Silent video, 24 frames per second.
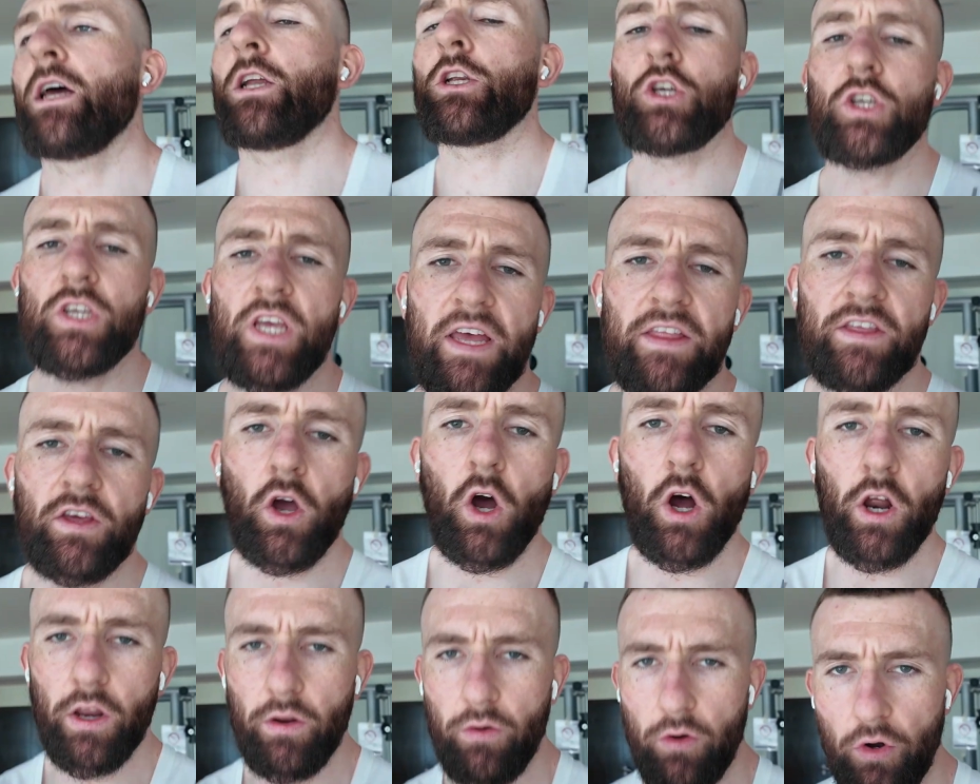just getting the
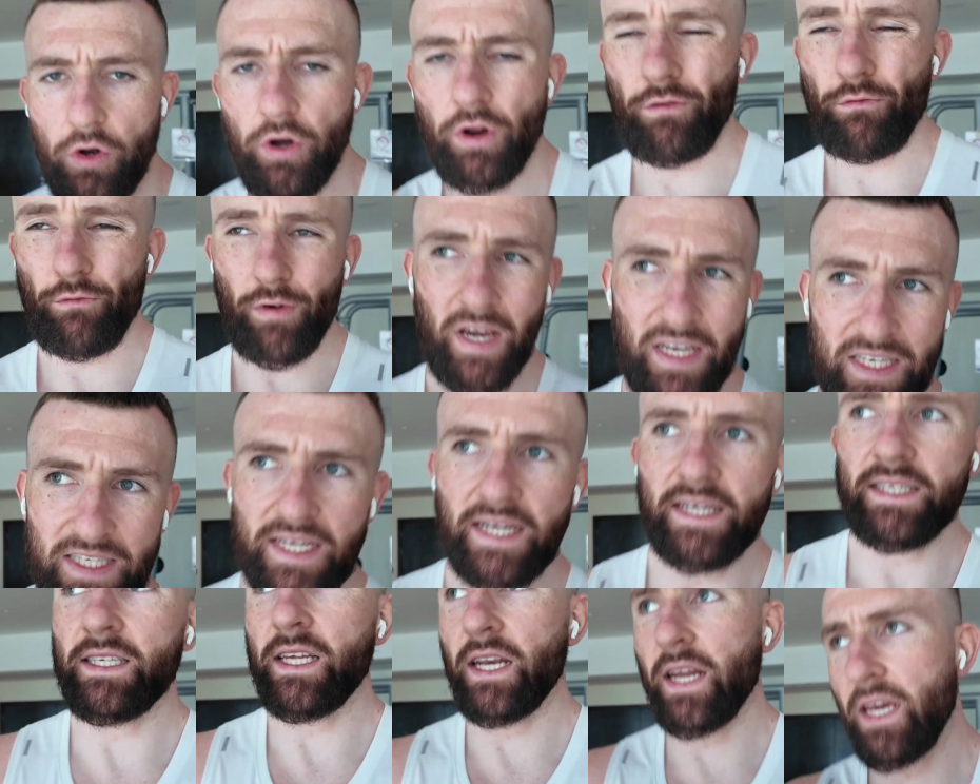cardio done. Rest
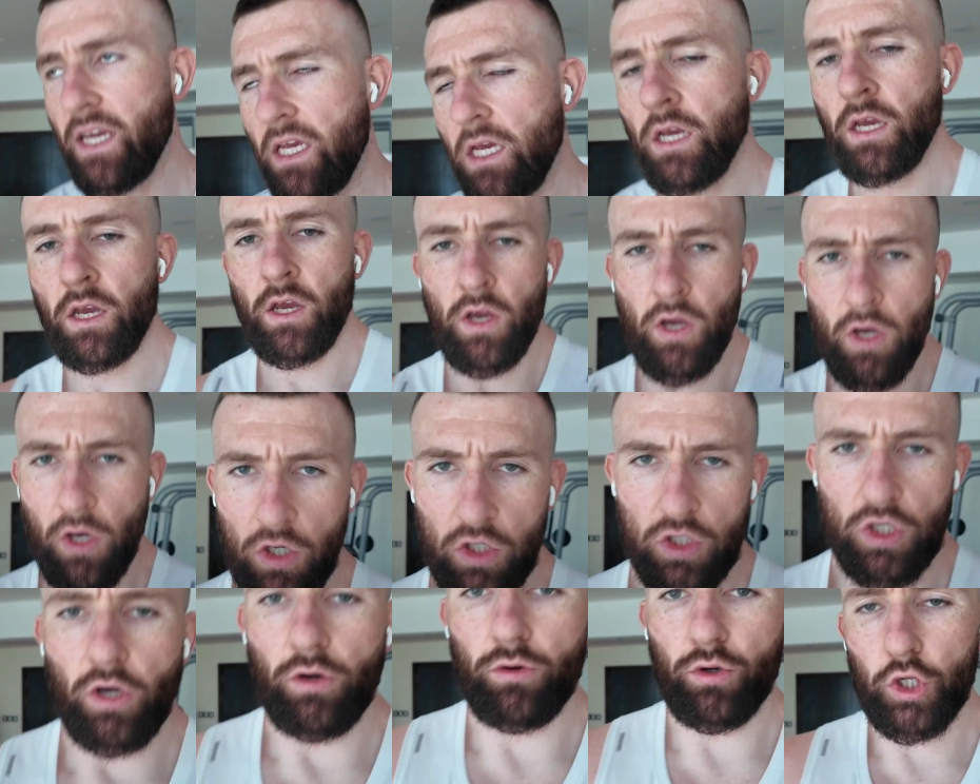day today,
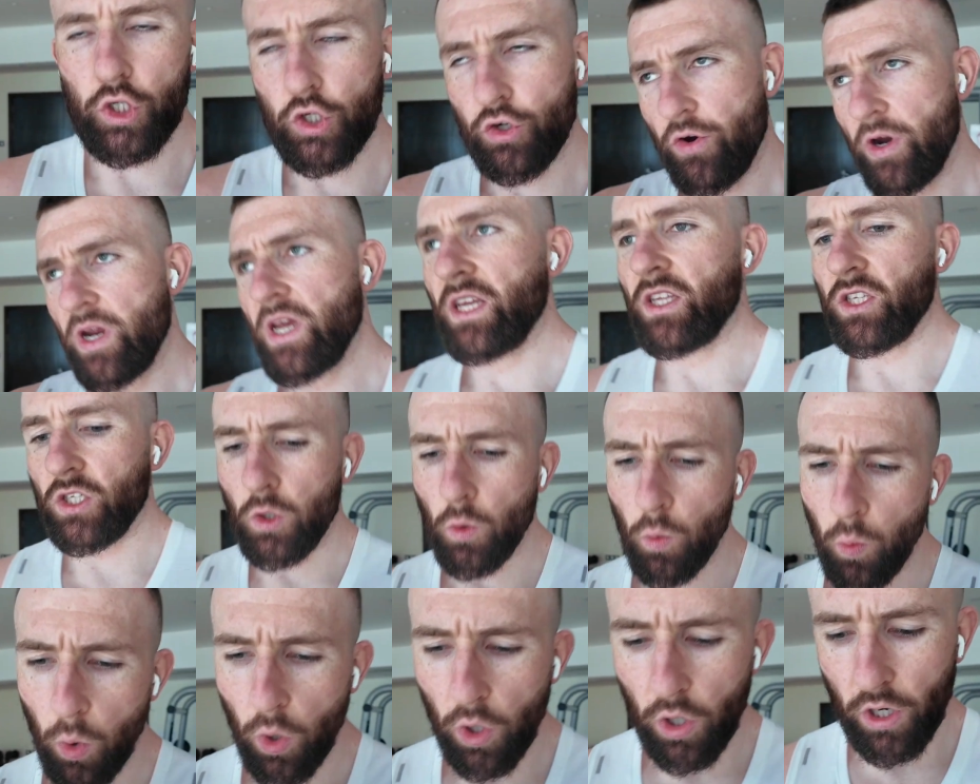so straight
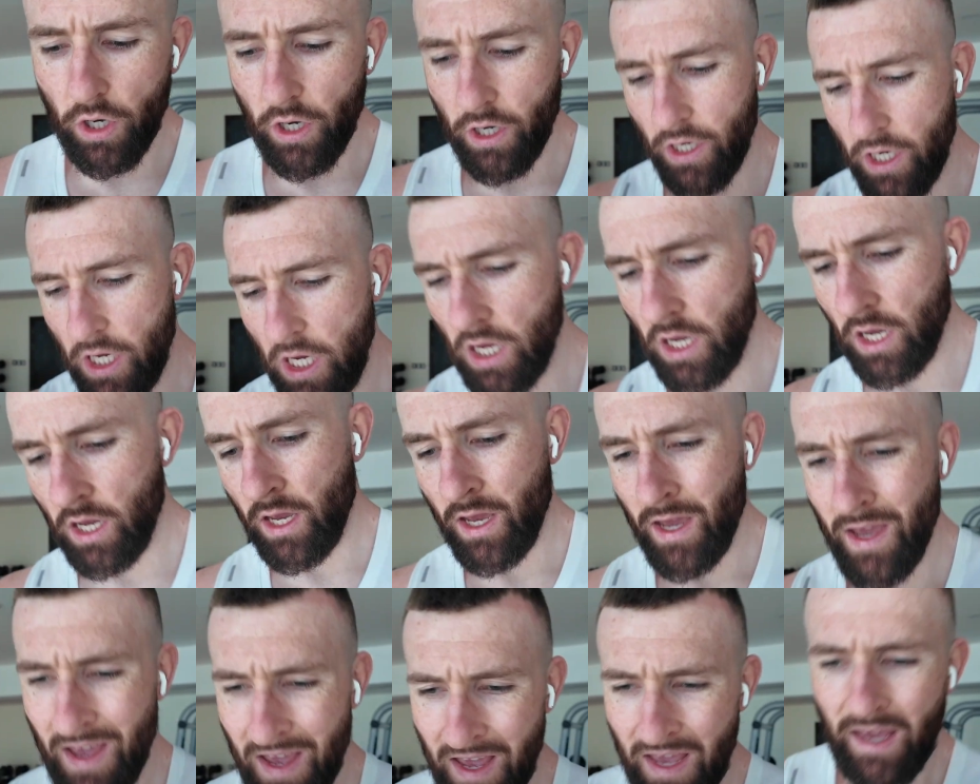into work.
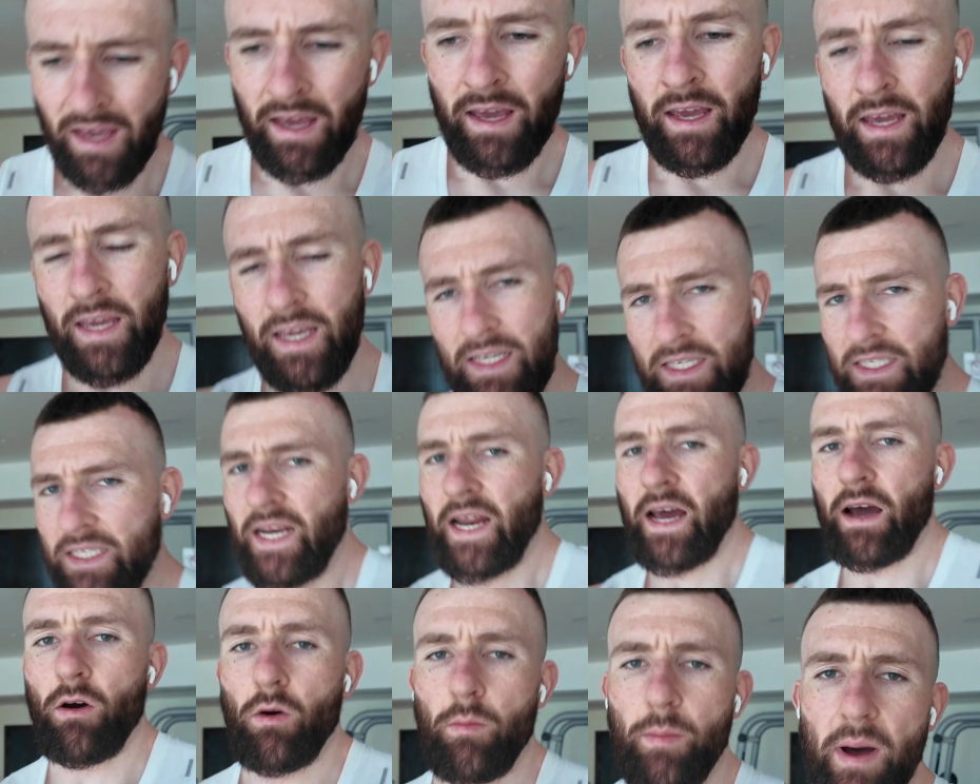It is
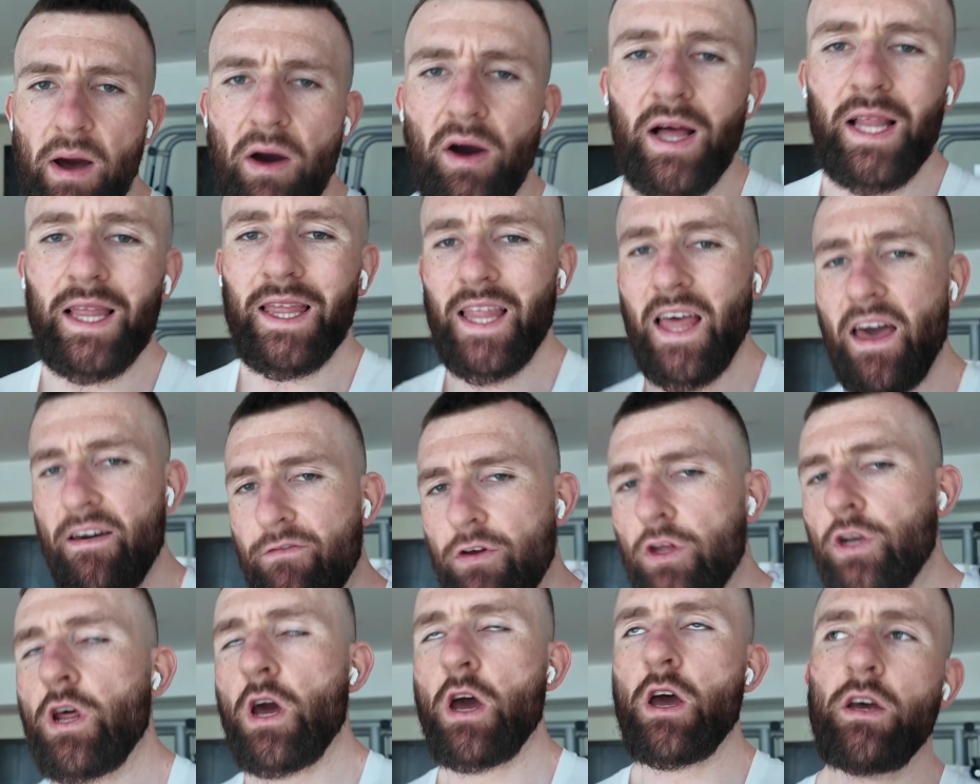now about
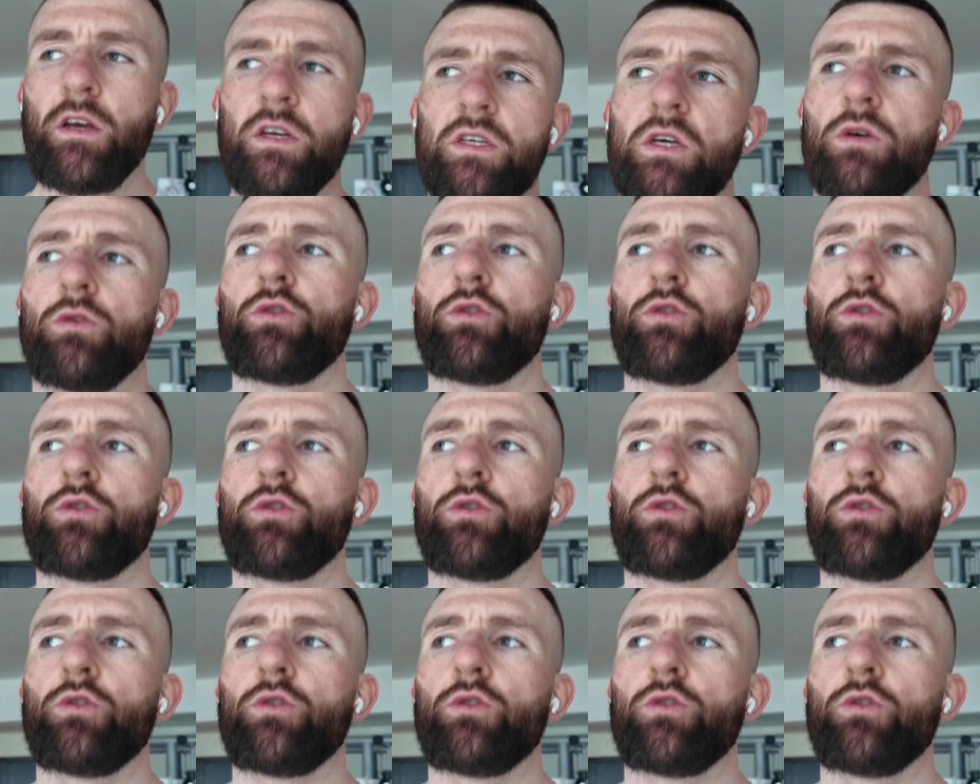11, so